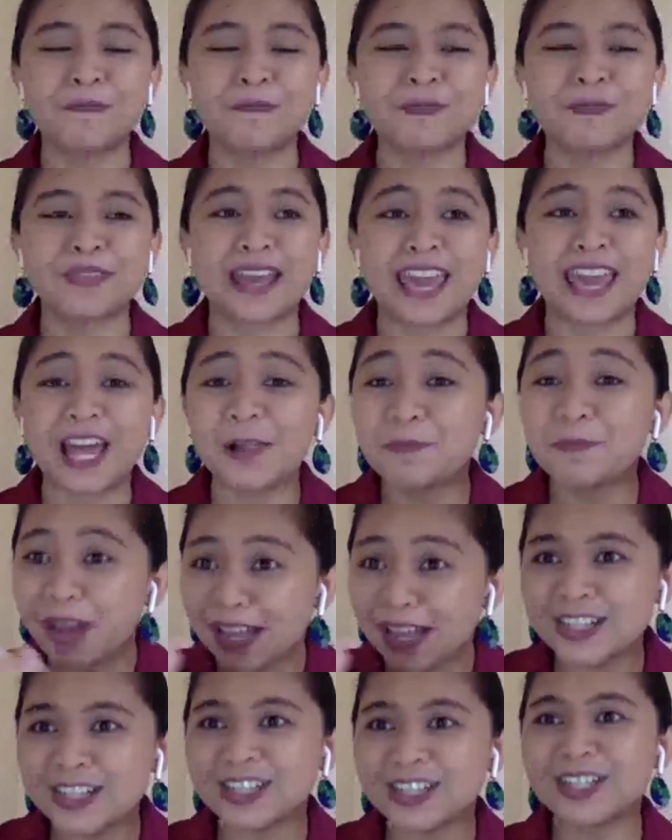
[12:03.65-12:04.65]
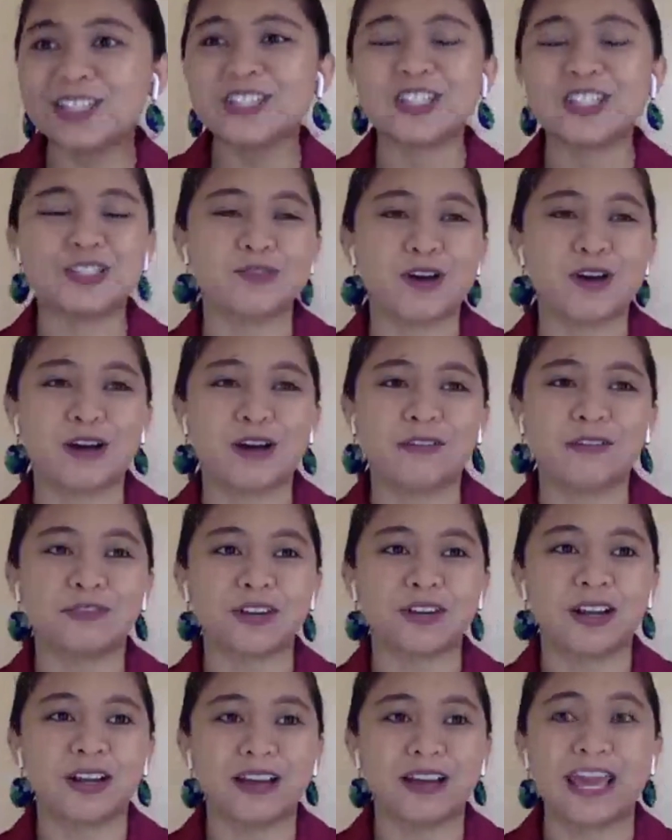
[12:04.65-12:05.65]
help others, to offer a
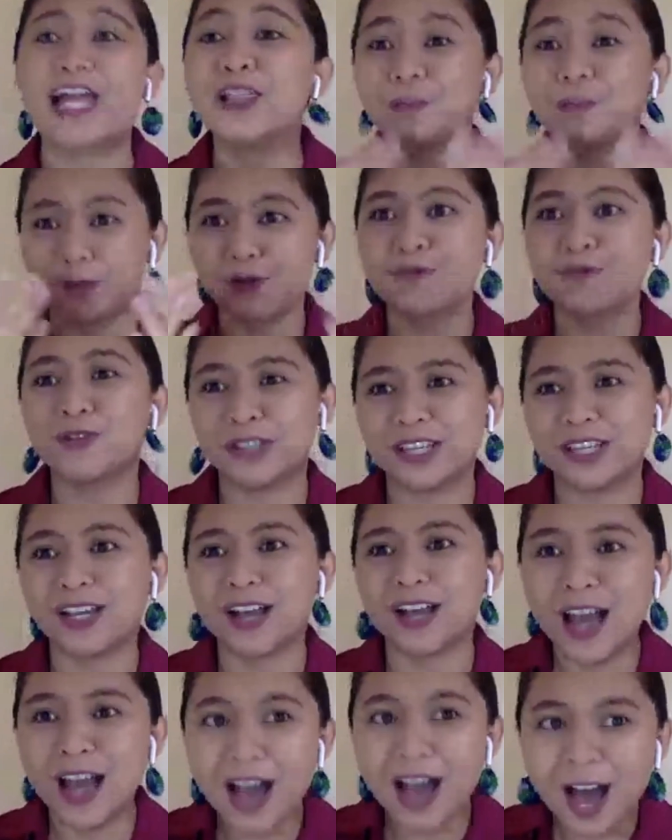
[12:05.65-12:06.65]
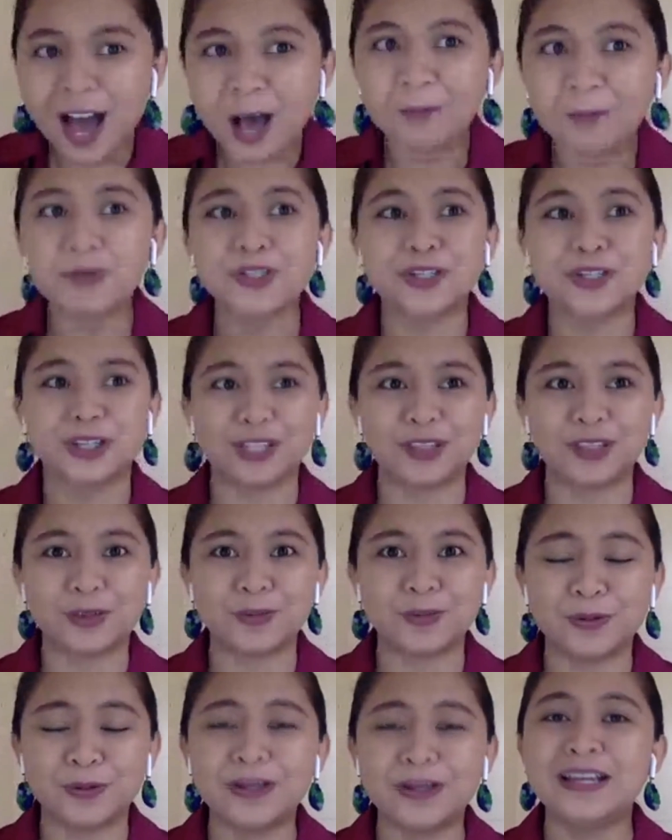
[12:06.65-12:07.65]
health promoting option
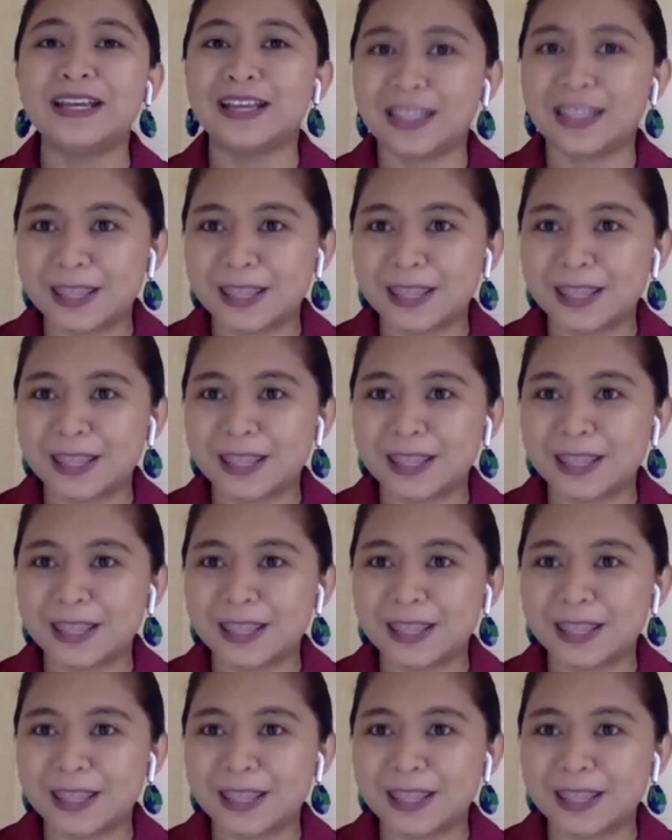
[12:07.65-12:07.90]
to the